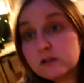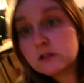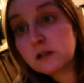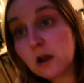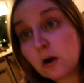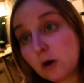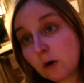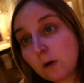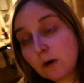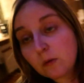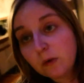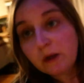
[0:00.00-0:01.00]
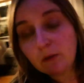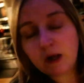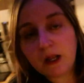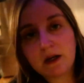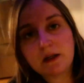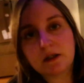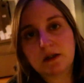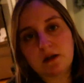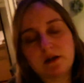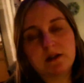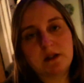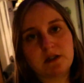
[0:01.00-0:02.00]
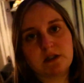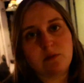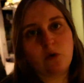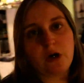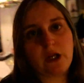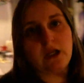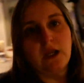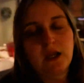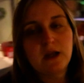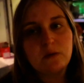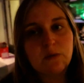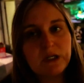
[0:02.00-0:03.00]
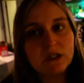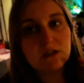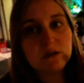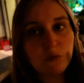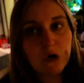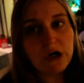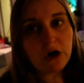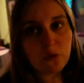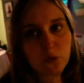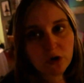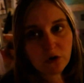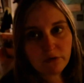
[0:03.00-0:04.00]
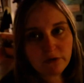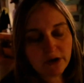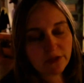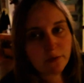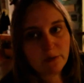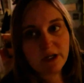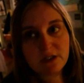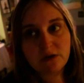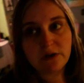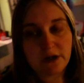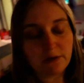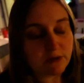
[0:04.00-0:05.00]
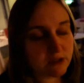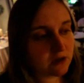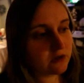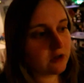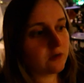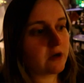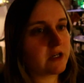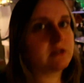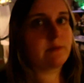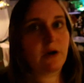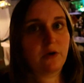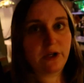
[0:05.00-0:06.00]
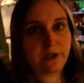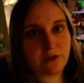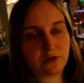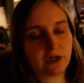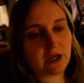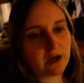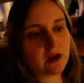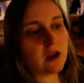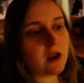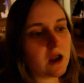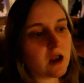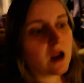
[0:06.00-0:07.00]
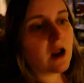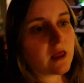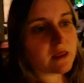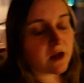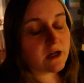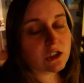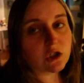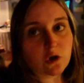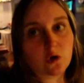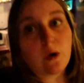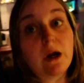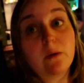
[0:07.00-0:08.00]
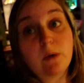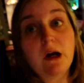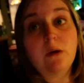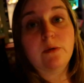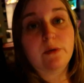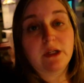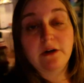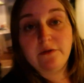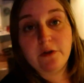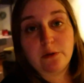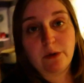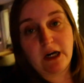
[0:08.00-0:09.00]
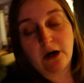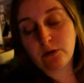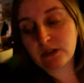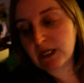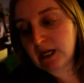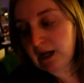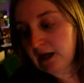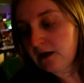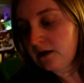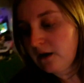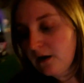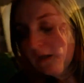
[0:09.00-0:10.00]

So we went this yeah. morning and we did some more yard work over at the rental that I was telling you guys about yesterday. Oh, and that took quite a while. We were there for three hours again.